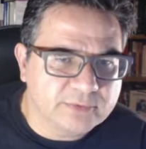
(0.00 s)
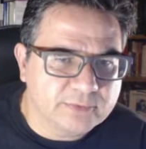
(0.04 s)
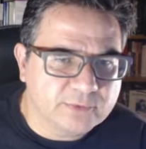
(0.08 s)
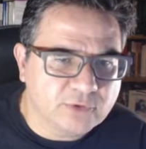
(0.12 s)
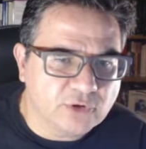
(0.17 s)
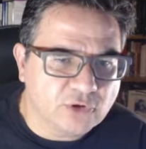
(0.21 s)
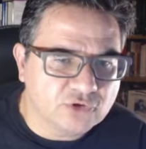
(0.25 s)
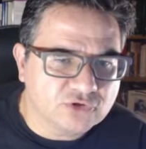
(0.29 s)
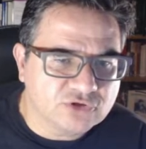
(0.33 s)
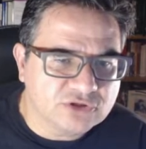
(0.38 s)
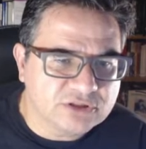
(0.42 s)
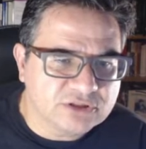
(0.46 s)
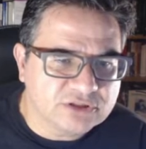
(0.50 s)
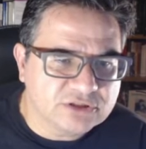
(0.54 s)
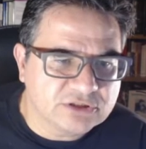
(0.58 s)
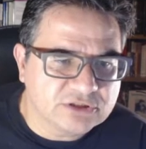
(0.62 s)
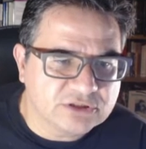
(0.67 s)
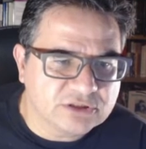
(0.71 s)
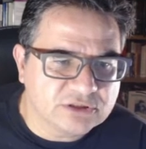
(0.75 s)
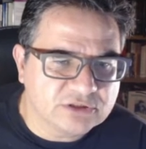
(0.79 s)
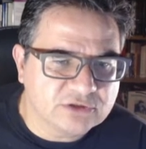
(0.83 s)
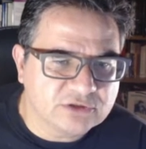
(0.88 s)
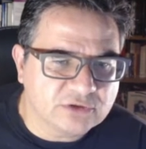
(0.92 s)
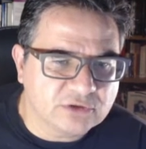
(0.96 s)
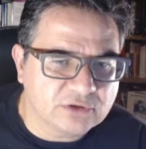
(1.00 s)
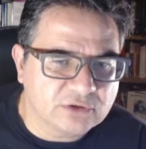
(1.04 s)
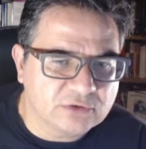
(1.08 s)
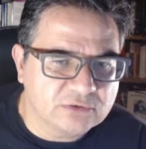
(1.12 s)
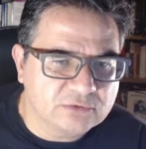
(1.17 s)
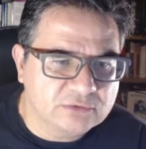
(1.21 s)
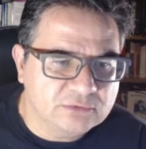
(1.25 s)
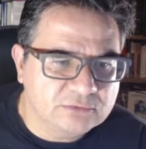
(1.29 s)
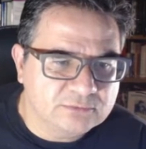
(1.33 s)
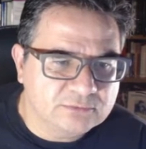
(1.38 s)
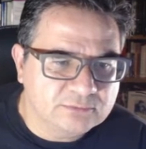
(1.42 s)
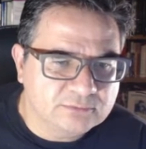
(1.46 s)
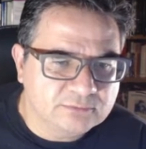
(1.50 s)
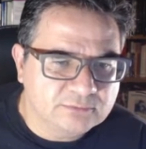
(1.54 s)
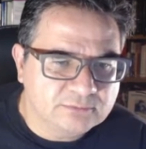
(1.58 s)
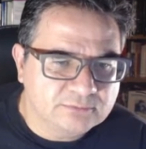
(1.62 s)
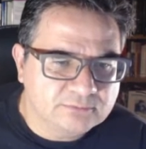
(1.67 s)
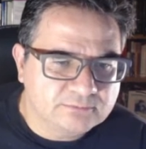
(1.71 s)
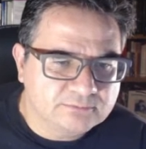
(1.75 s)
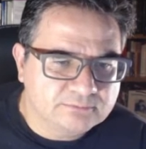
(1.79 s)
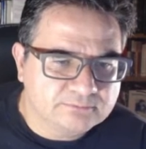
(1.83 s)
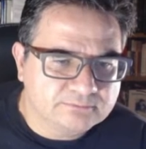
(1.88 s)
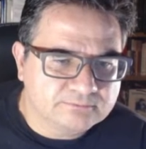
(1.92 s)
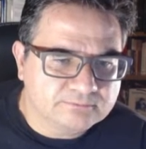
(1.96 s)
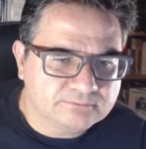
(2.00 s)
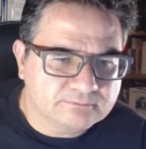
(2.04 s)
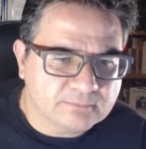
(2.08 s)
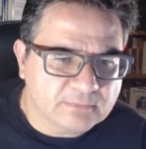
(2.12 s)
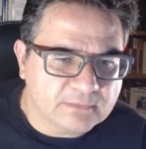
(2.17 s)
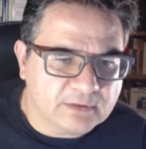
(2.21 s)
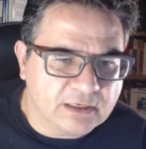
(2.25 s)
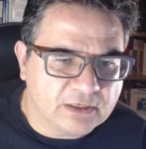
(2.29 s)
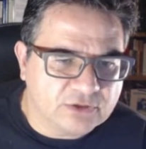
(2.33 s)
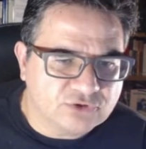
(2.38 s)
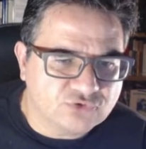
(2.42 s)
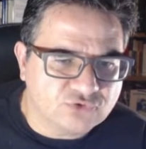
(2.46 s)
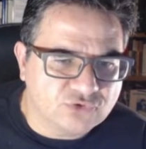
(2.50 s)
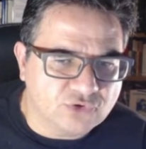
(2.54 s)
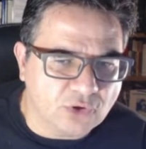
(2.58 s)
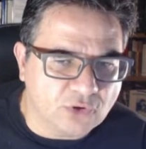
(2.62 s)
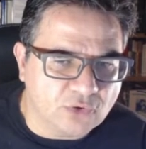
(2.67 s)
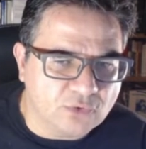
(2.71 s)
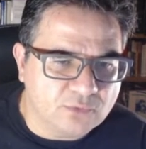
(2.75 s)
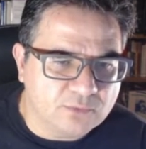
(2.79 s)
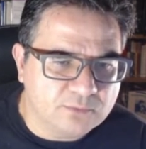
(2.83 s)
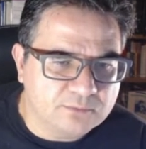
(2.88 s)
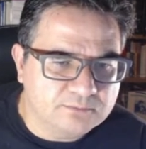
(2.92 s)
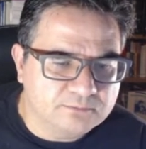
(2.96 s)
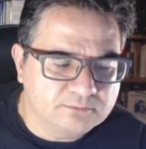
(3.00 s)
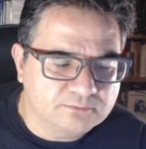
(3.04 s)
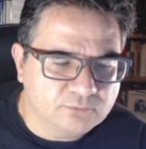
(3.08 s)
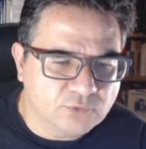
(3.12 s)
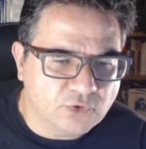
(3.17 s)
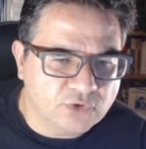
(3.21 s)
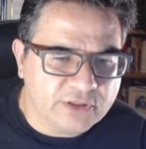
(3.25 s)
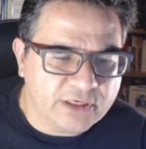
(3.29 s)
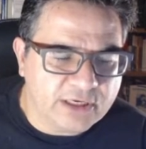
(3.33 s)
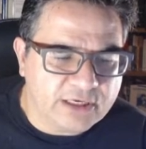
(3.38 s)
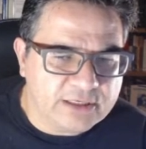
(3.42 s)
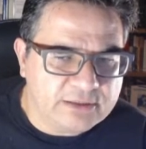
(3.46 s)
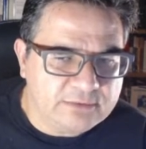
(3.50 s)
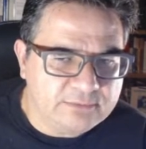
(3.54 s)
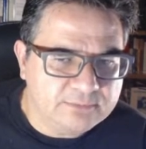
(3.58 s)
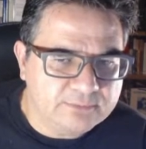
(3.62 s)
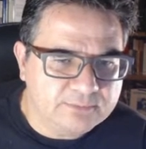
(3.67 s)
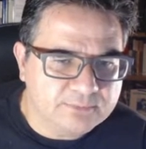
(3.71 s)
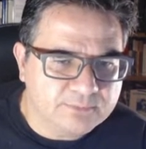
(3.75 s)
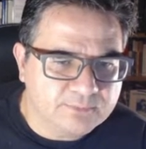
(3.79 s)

because this is a draw, as we know. Okay?